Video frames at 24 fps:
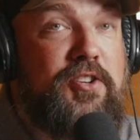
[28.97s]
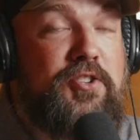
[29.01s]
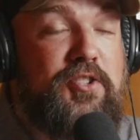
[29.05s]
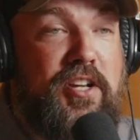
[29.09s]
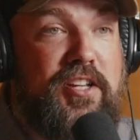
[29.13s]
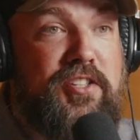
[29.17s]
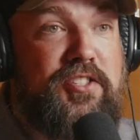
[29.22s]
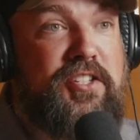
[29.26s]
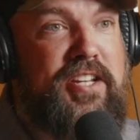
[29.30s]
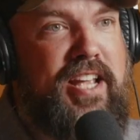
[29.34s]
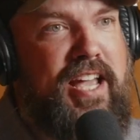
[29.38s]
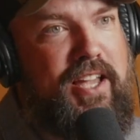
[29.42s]

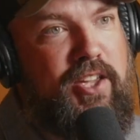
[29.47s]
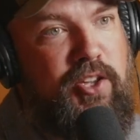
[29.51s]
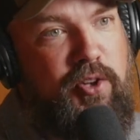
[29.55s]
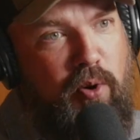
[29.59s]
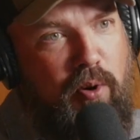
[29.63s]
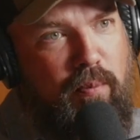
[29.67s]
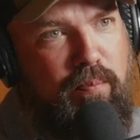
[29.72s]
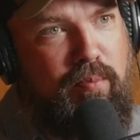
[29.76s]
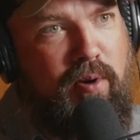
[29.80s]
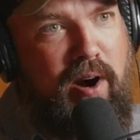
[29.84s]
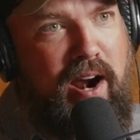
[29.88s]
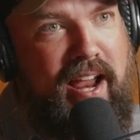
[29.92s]
just take your
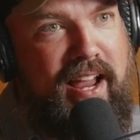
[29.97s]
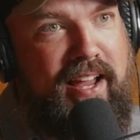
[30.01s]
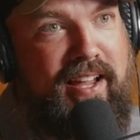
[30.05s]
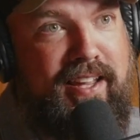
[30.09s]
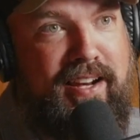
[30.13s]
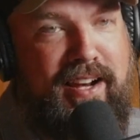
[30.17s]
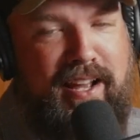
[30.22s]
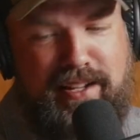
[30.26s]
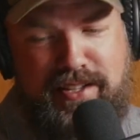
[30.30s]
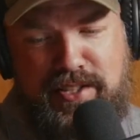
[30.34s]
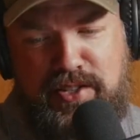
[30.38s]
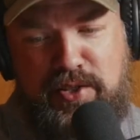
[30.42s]
brain,
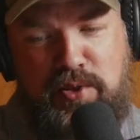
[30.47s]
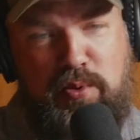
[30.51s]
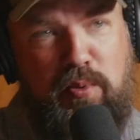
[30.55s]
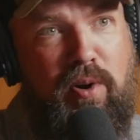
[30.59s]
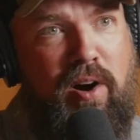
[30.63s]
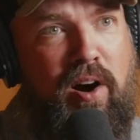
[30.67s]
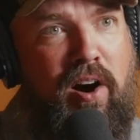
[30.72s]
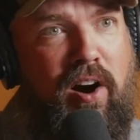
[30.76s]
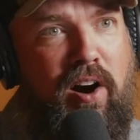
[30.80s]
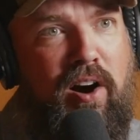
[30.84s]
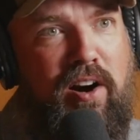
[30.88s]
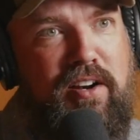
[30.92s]
connect it to a
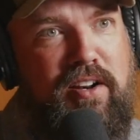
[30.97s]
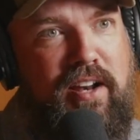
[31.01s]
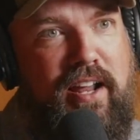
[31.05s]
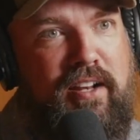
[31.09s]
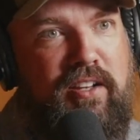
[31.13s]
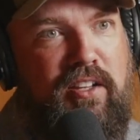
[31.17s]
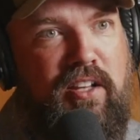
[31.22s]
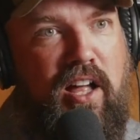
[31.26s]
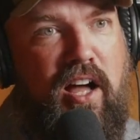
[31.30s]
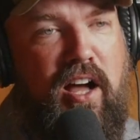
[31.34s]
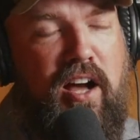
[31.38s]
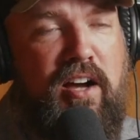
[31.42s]
heart
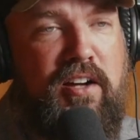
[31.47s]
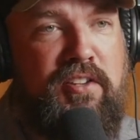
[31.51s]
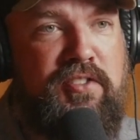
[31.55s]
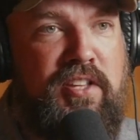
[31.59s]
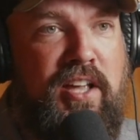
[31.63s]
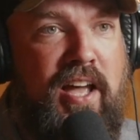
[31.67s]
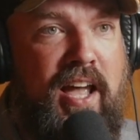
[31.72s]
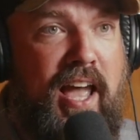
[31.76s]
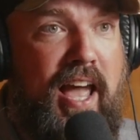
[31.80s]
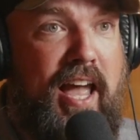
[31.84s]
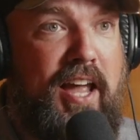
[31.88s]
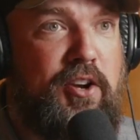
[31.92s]
and lungs,
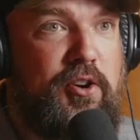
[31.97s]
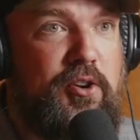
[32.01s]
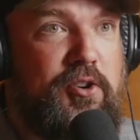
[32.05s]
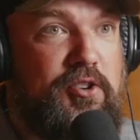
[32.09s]
and you're